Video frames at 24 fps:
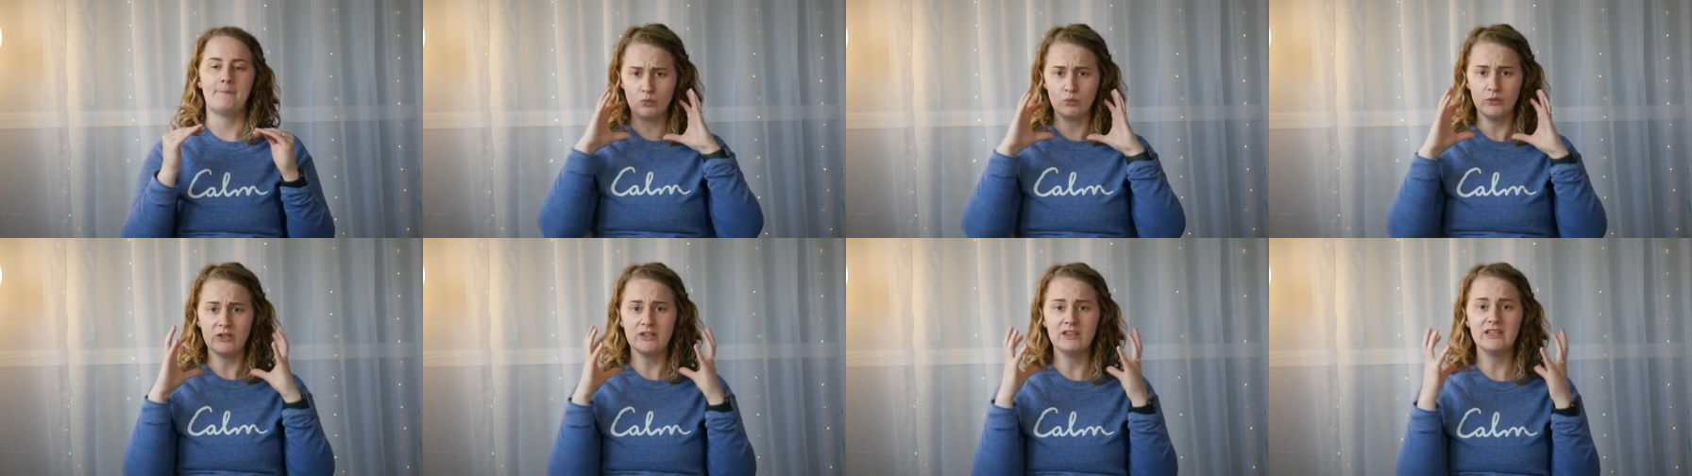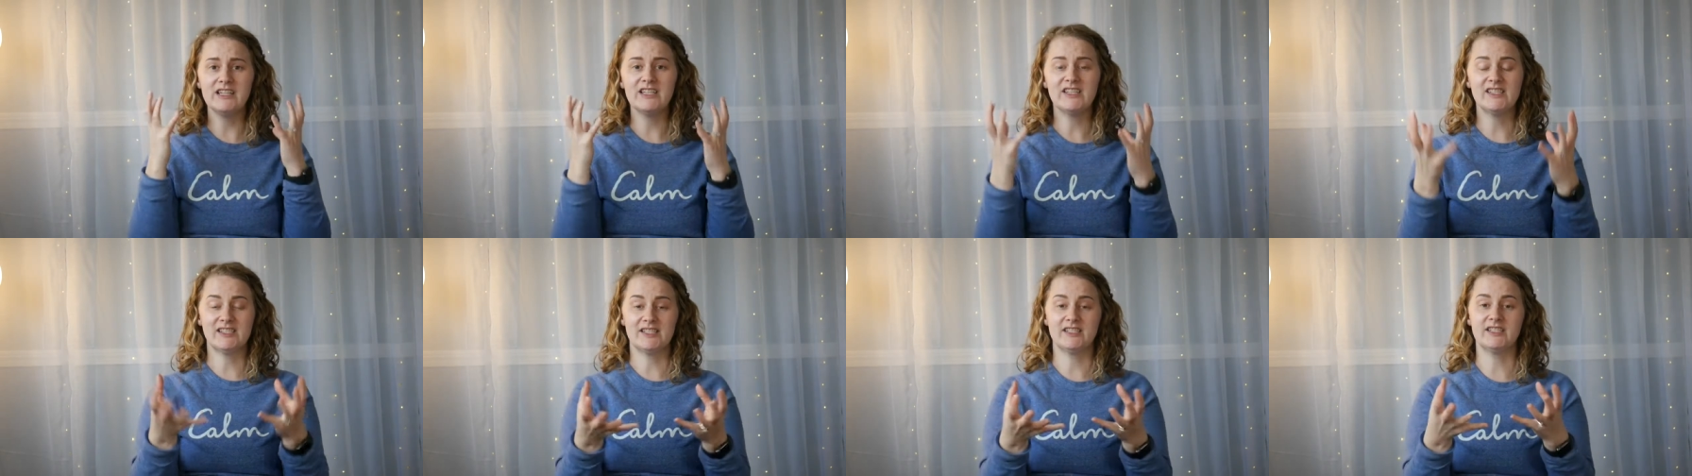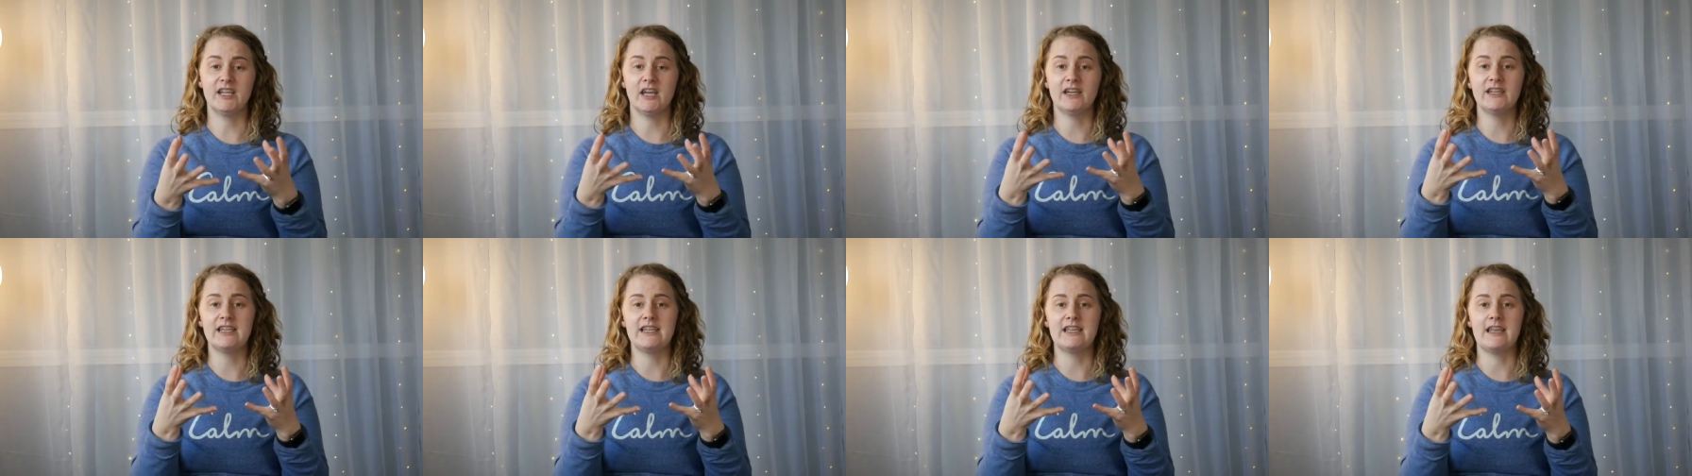Really
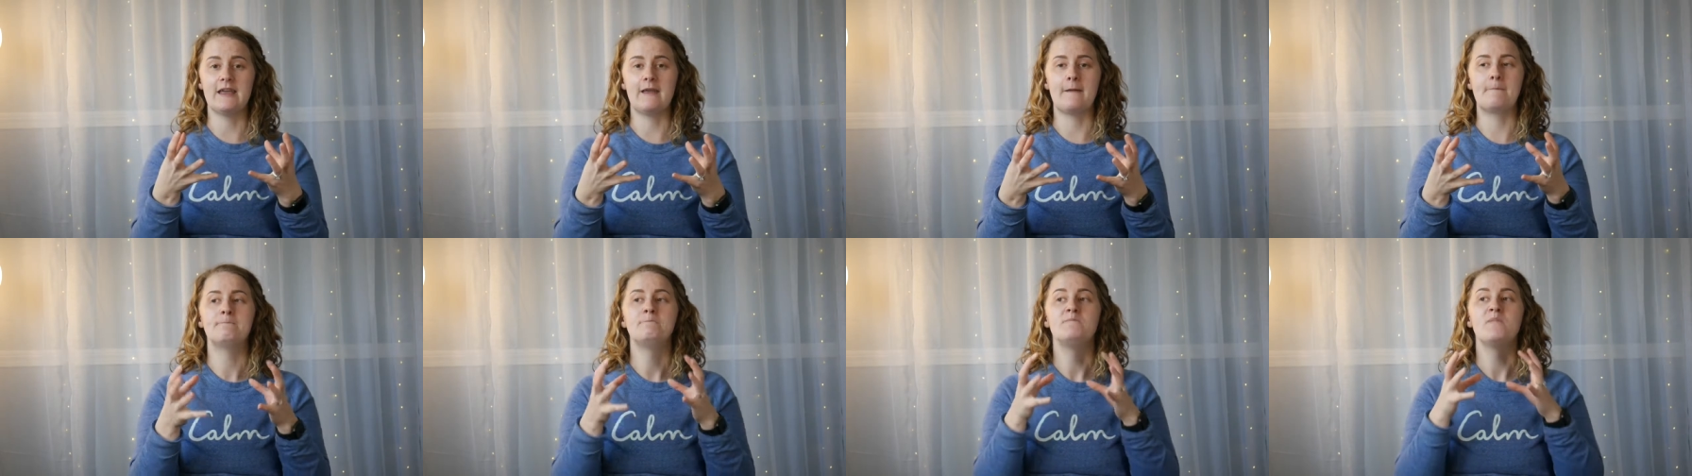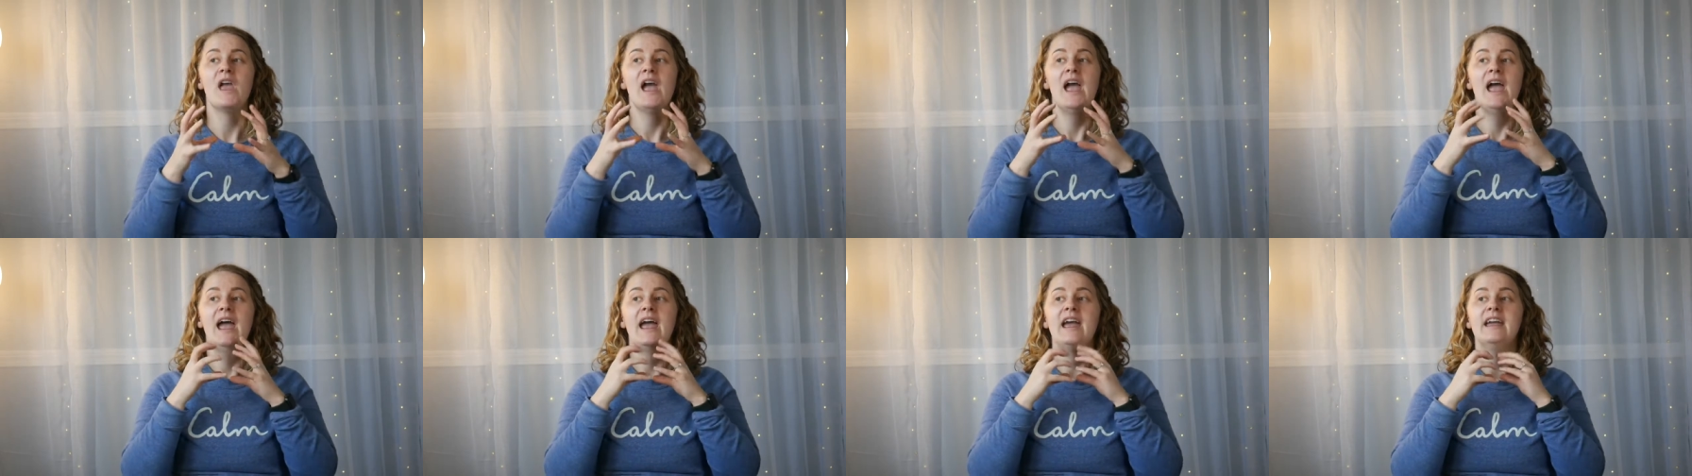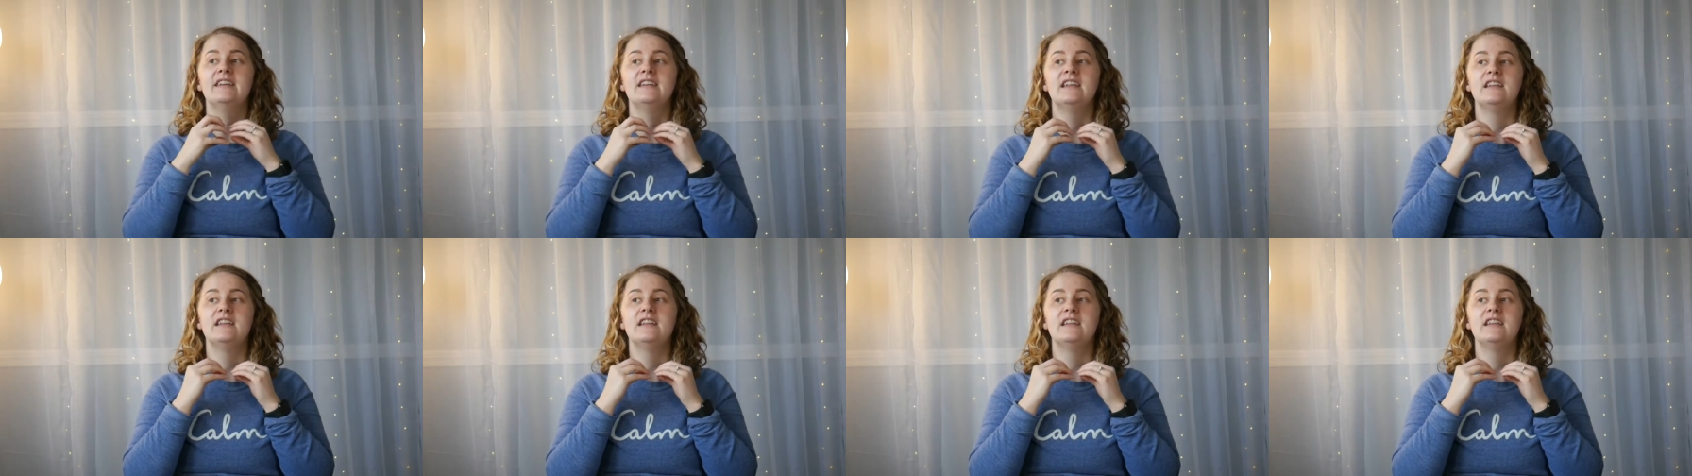study it and